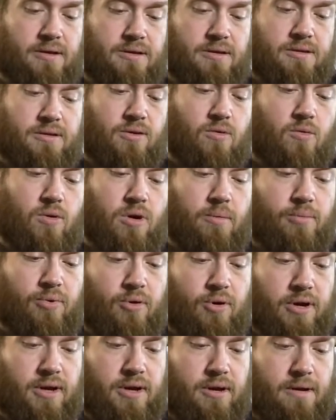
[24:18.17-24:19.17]
So you'll want to
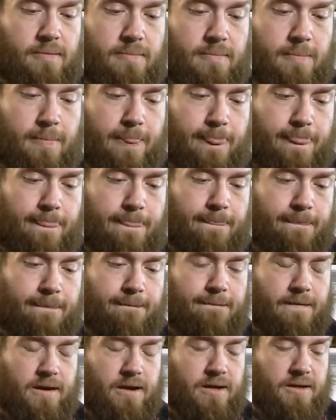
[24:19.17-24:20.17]
put
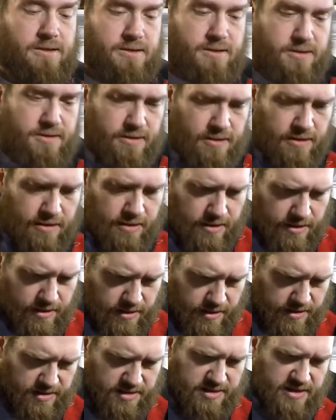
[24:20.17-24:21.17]
this,
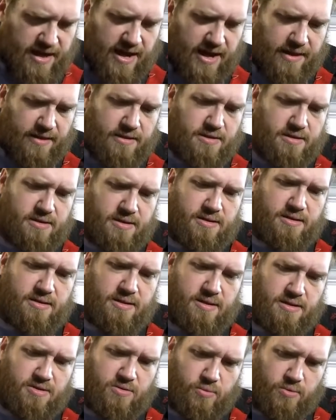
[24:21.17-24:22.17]
because yeah,
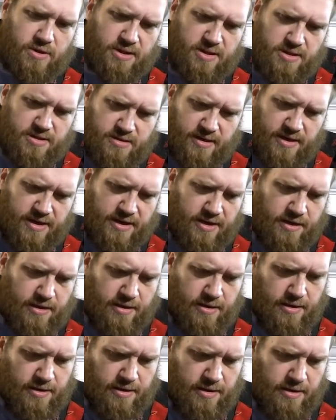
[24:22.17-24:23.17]
this one is like
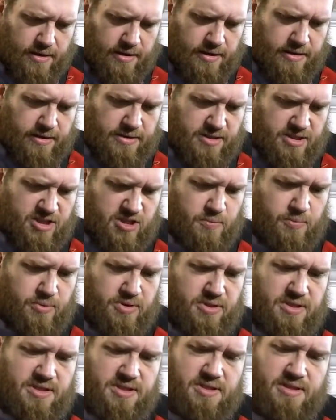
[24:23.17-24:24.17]

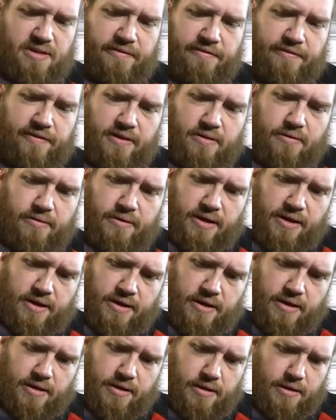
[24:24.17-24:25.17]

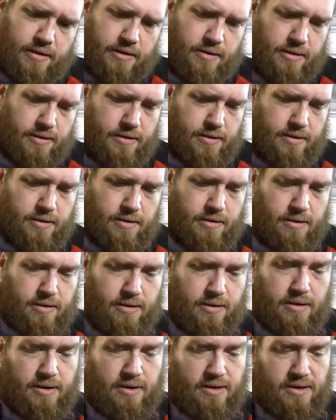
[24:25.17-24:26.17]
specifically
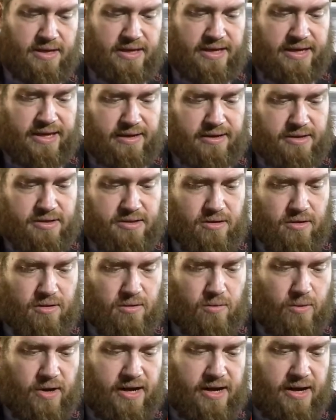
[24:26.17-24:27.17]
keyed a
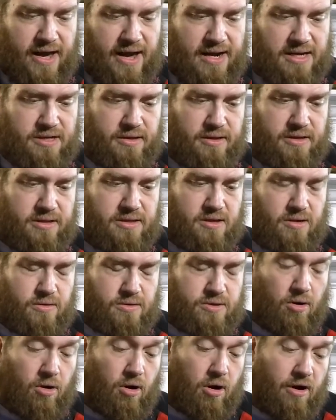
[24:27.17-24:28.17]
certain way, and actually this
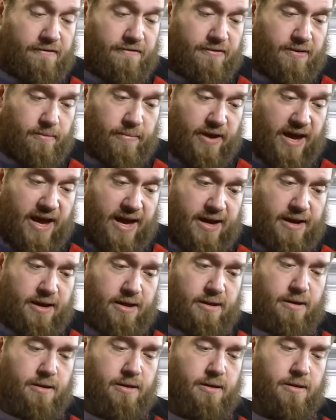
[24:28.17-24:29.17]
goes off the back
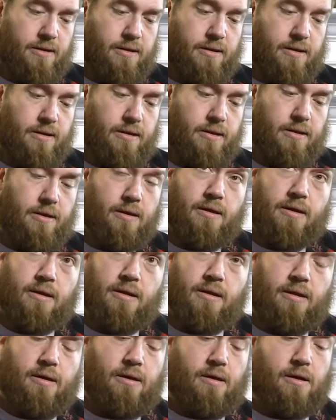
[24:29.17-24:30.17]

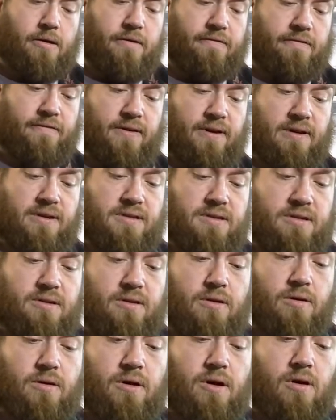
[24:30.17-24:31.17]
of this,
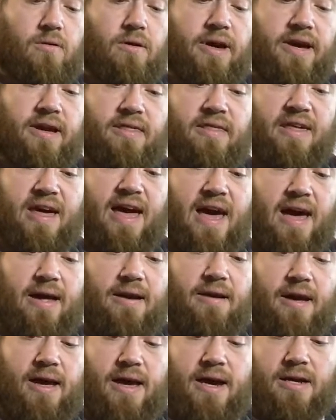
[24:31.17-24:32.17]
so it'll go like that
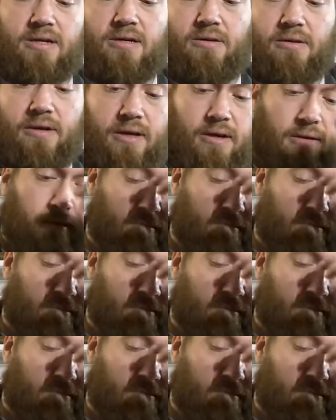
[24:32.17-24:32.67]
actually.